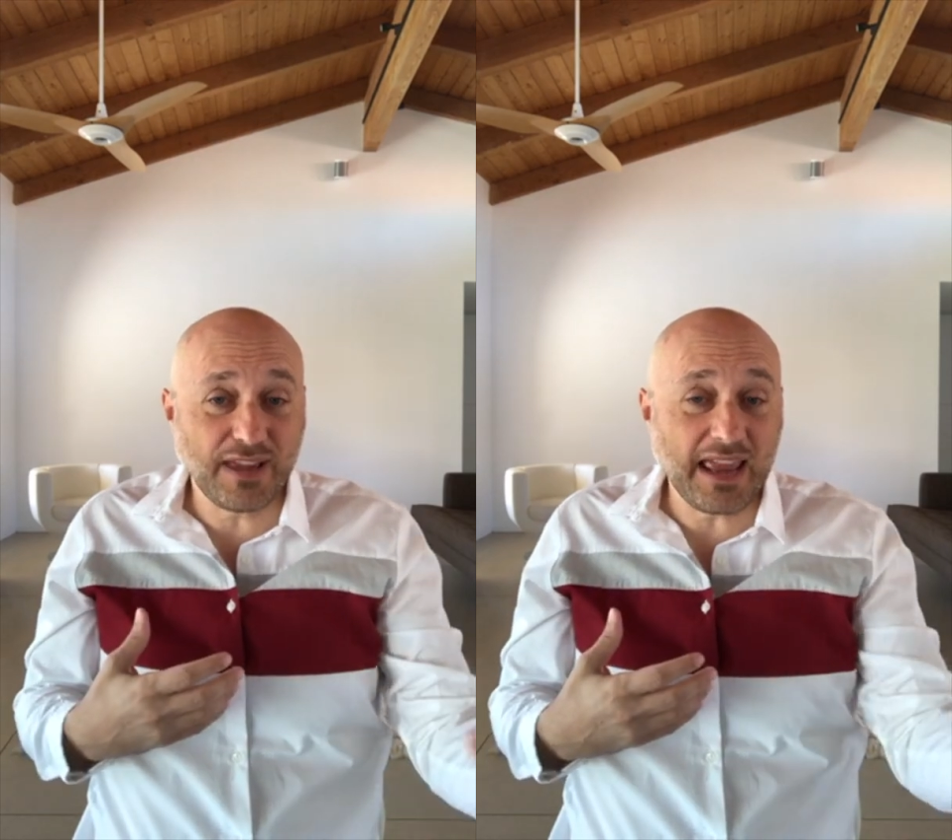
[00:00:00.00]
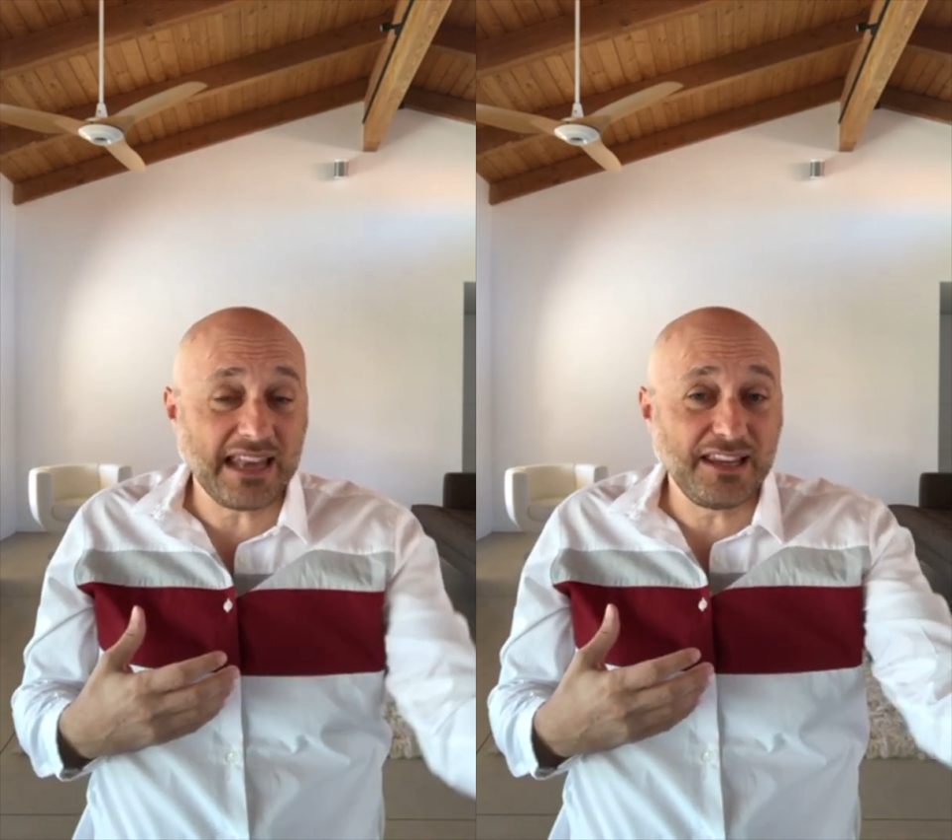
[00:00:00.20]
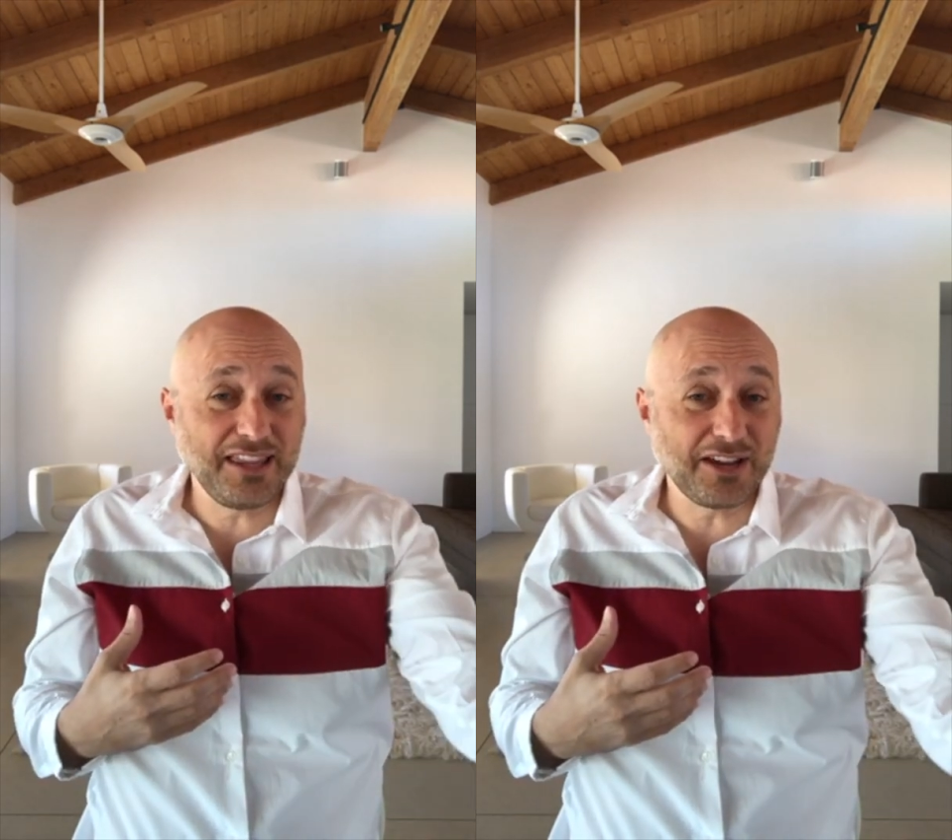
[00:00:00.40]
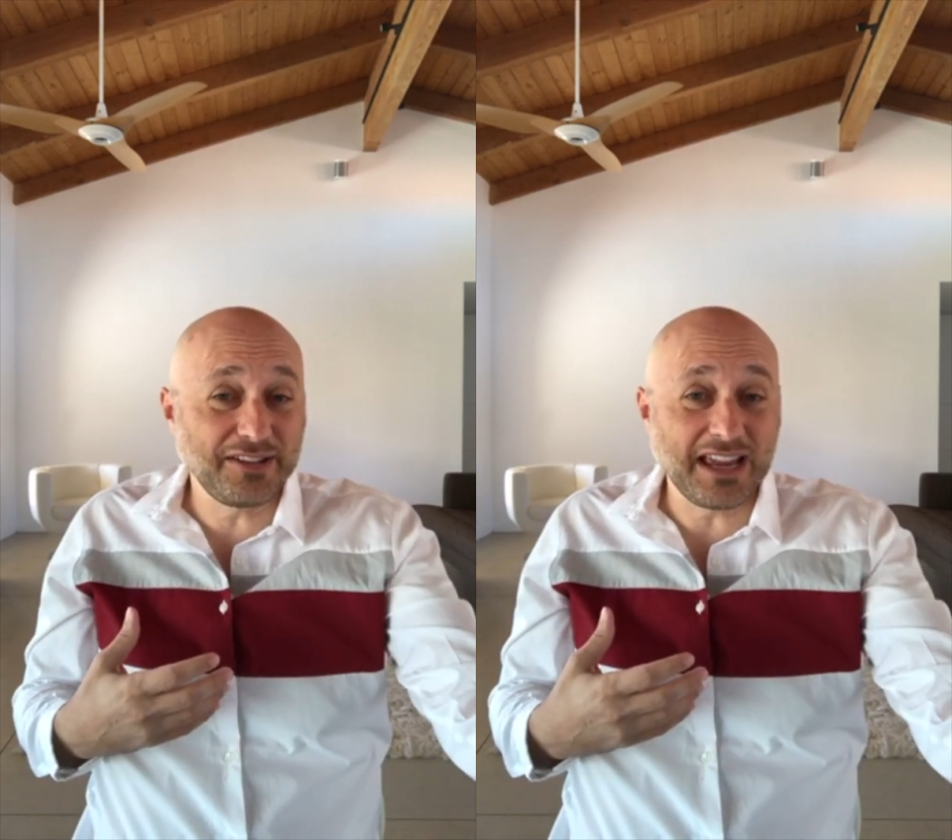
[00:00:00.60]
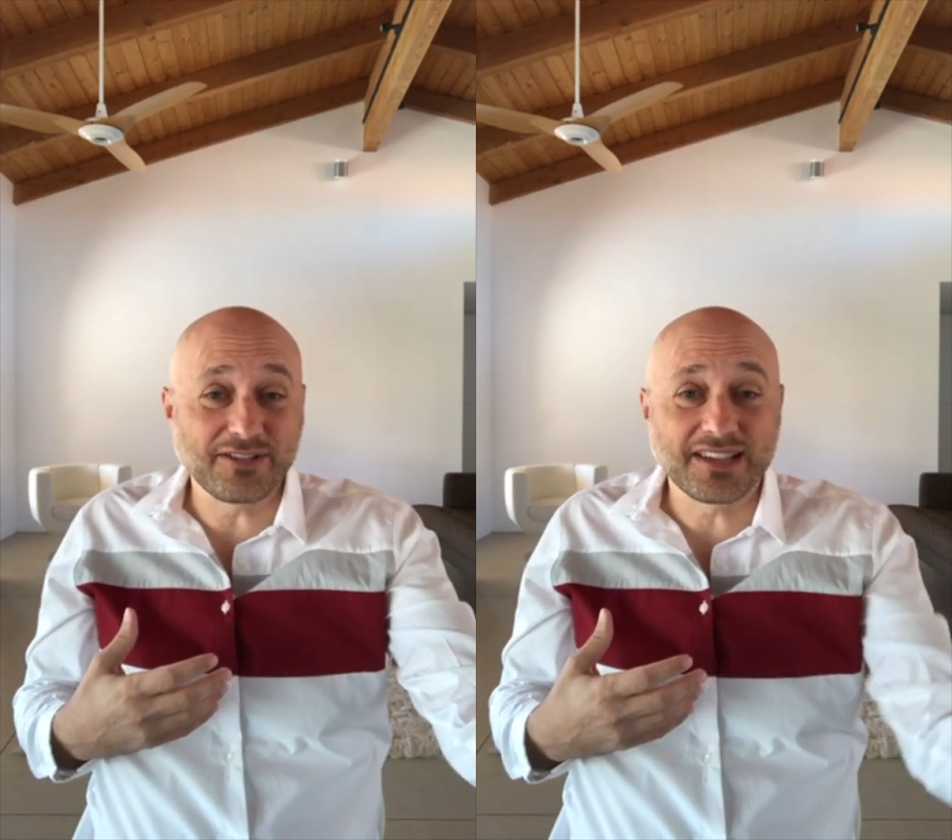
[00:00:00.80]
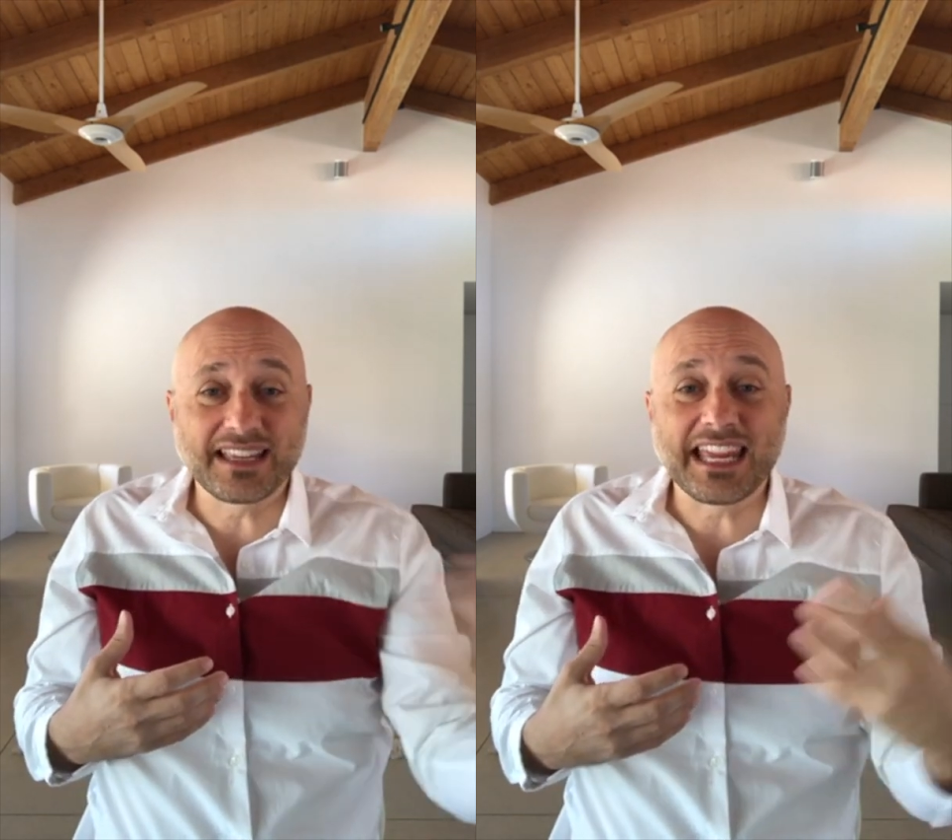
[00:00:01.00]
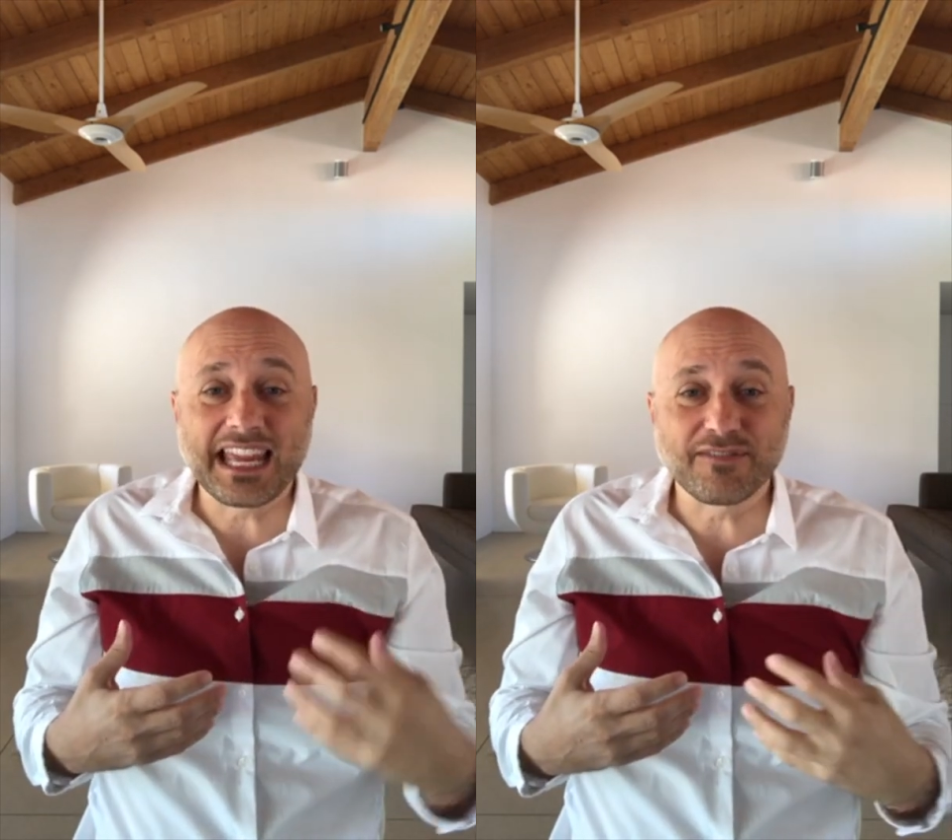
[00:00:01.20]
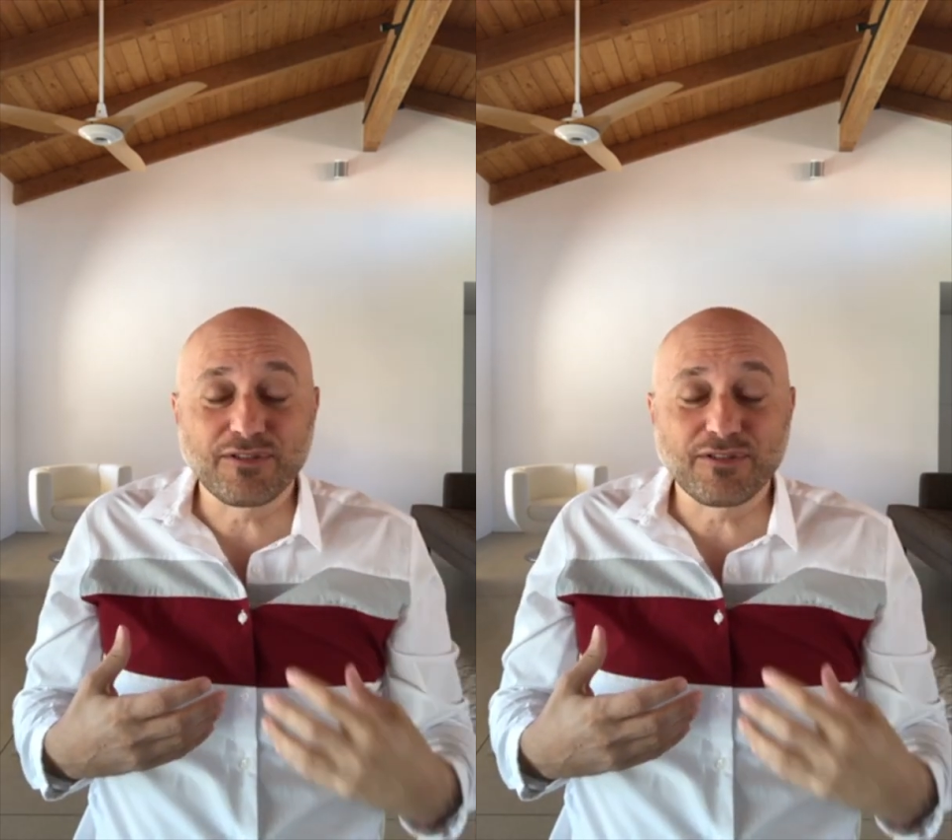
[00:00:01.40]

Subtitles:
anything on the outside can't